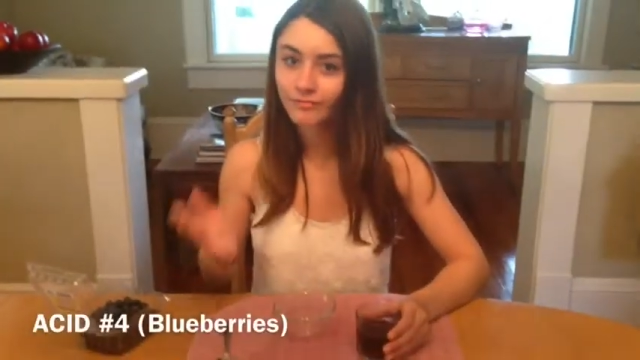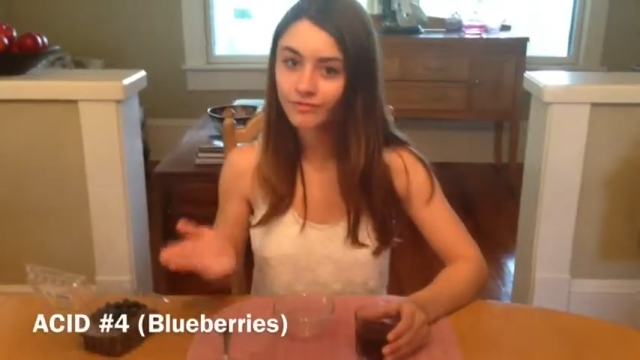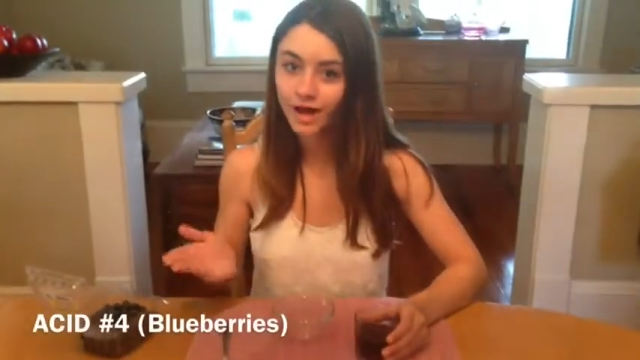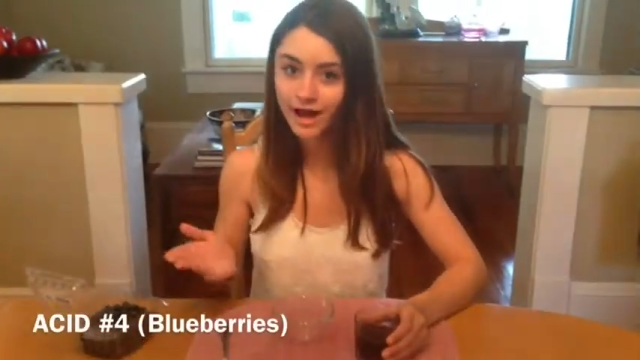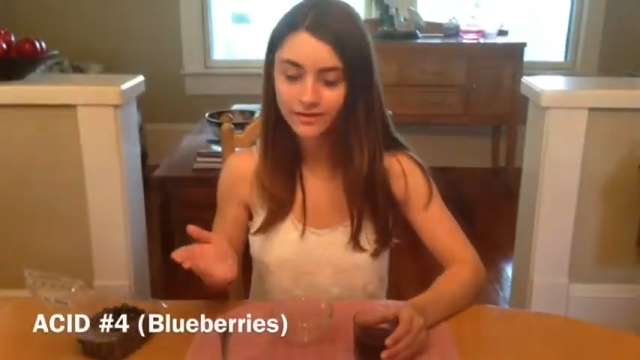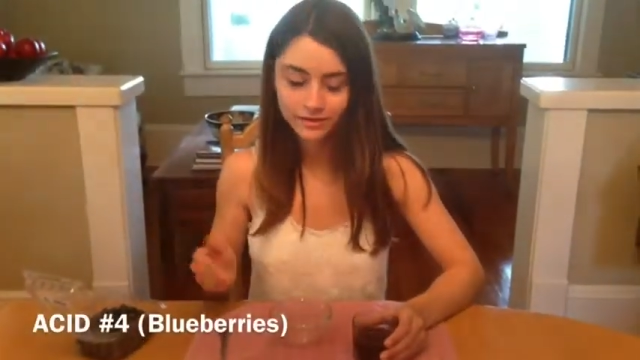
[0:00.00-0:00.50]

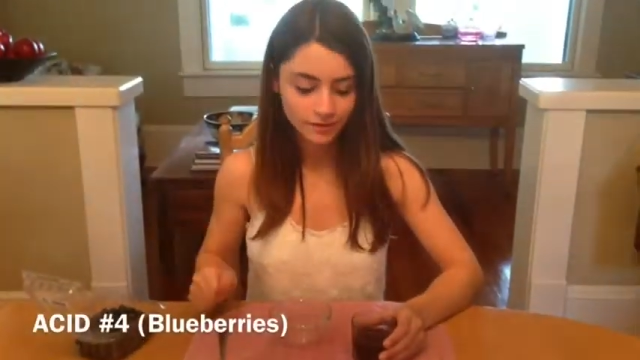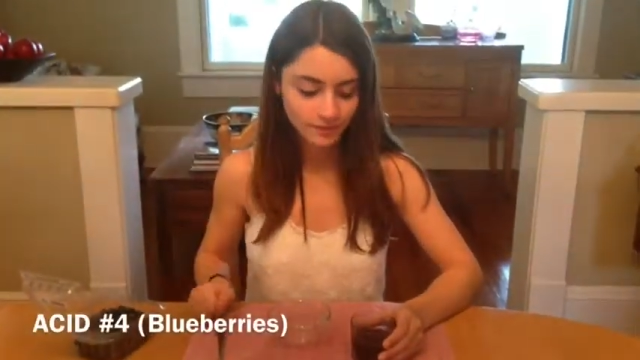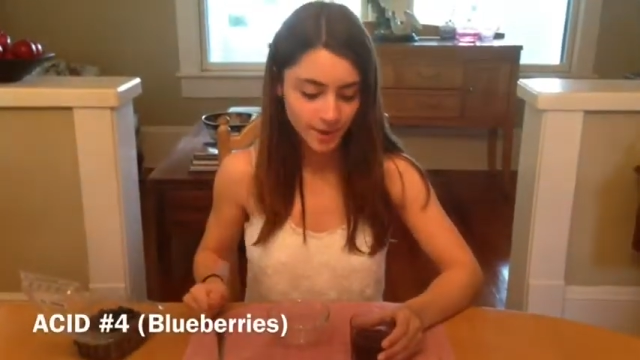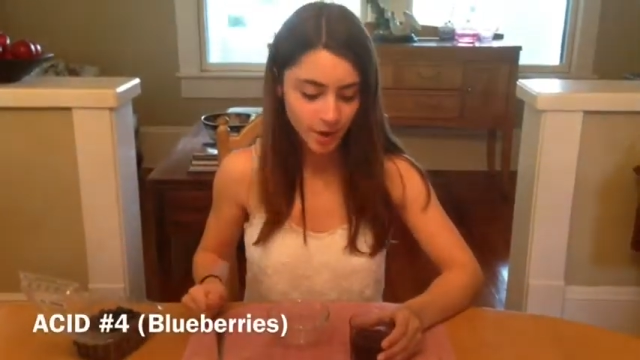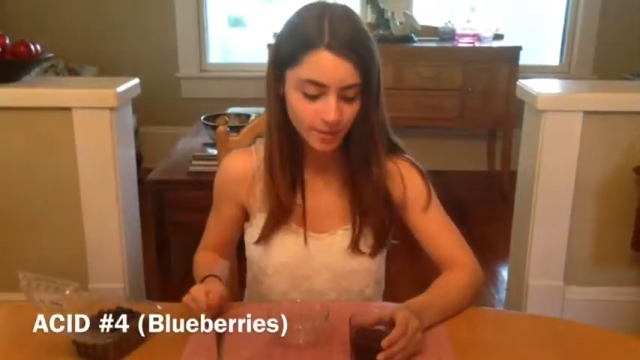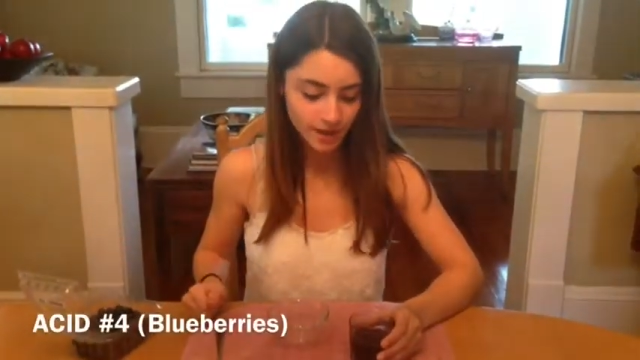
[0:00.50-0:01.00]
last
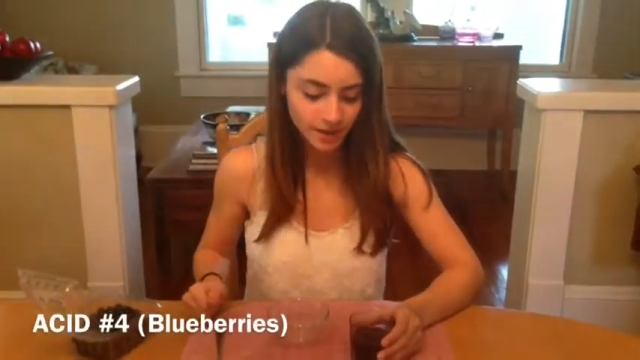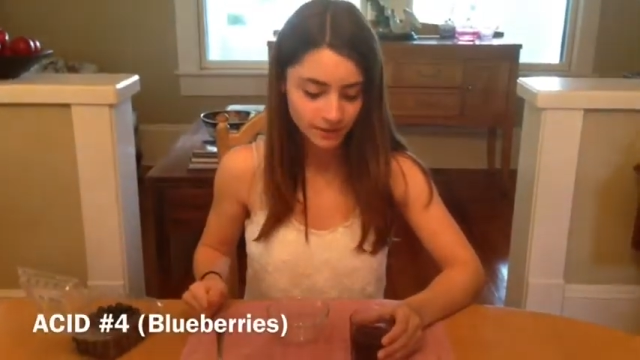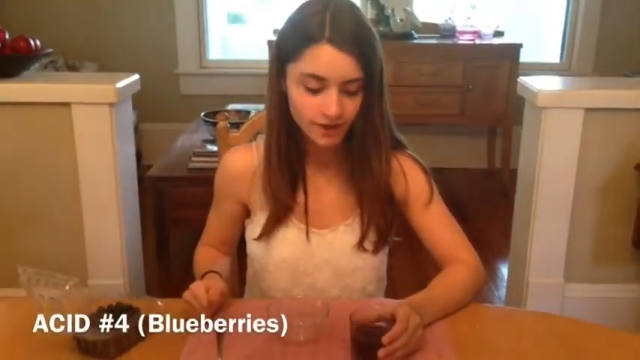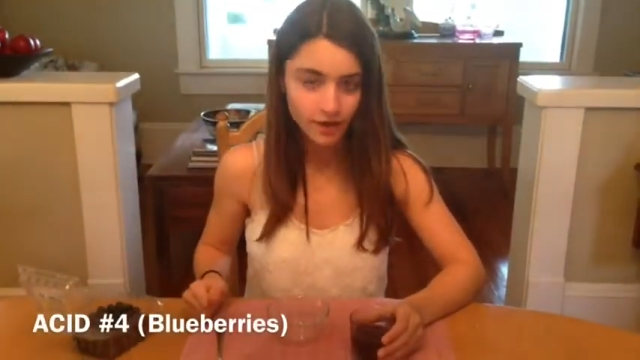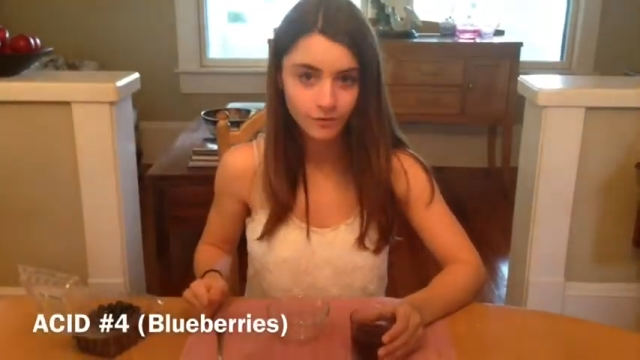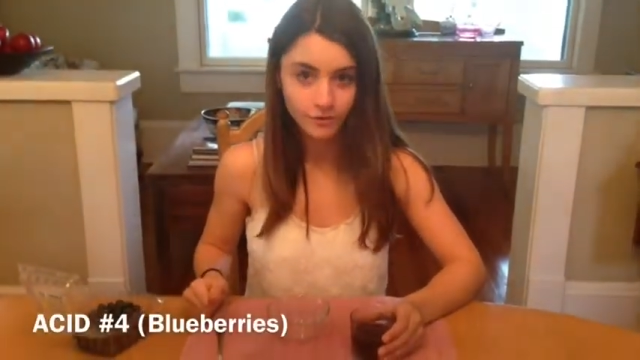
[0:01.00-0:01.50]

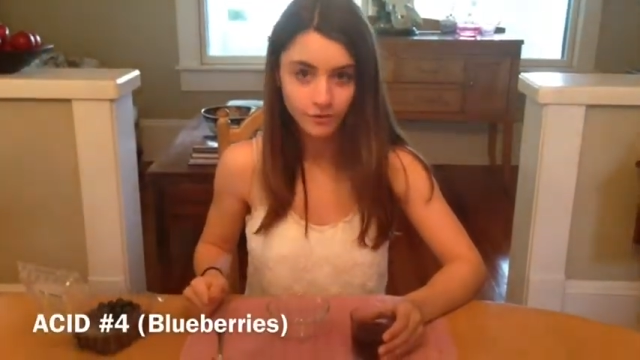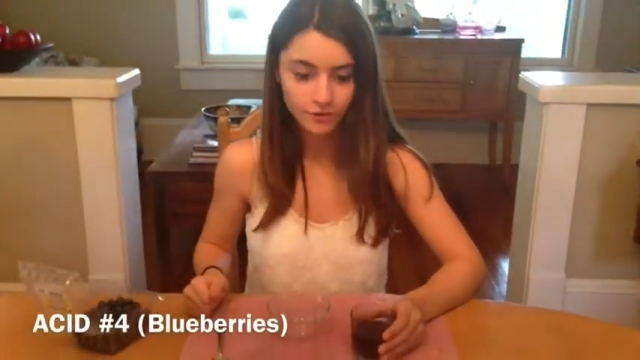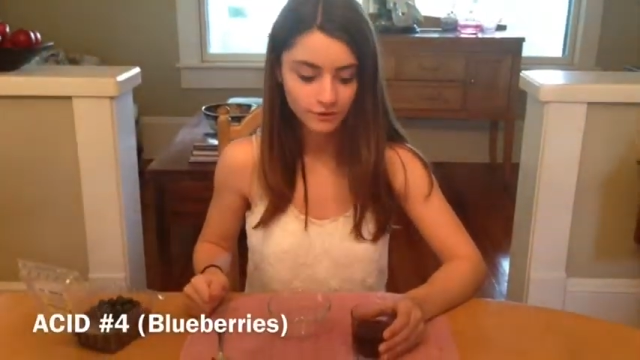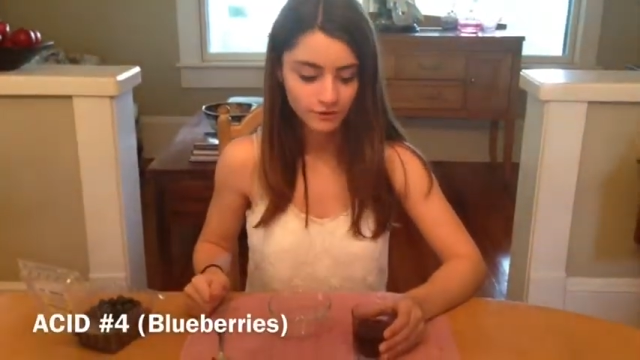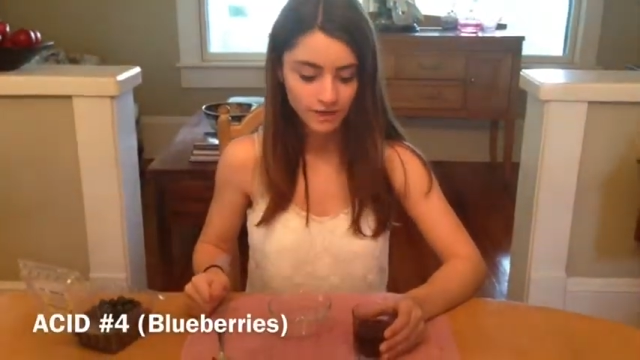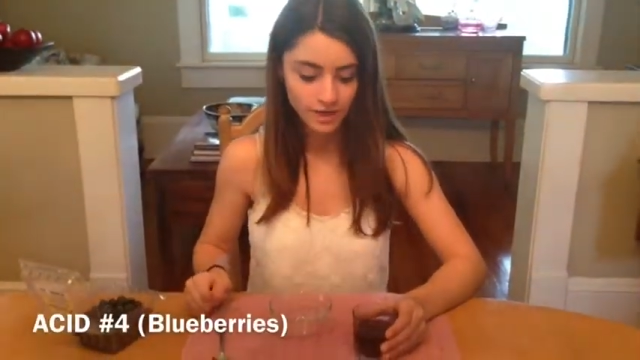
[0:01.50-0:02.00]
experiment for
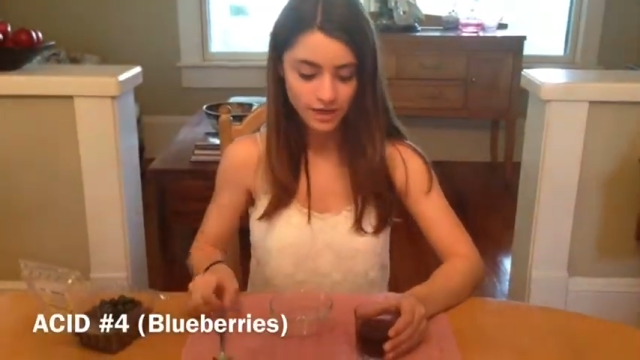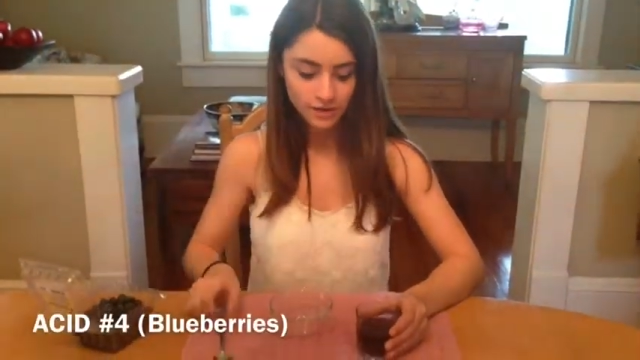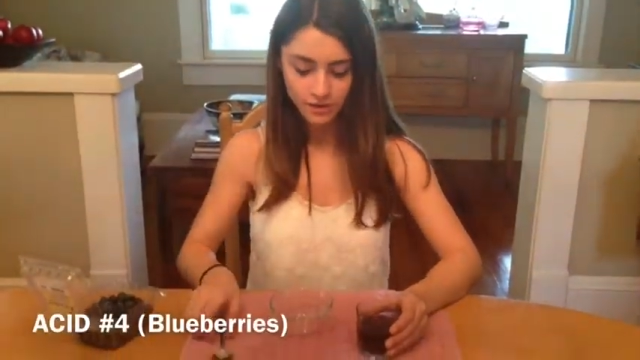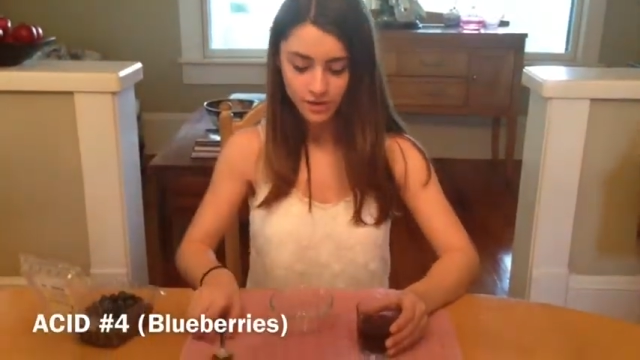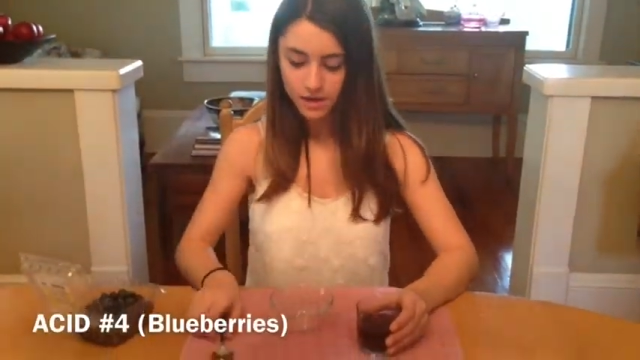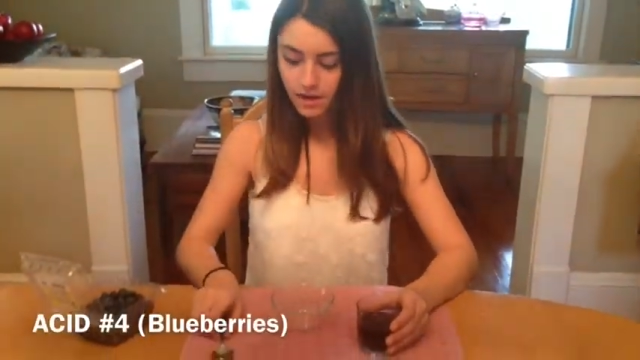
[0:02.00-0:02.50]
this video.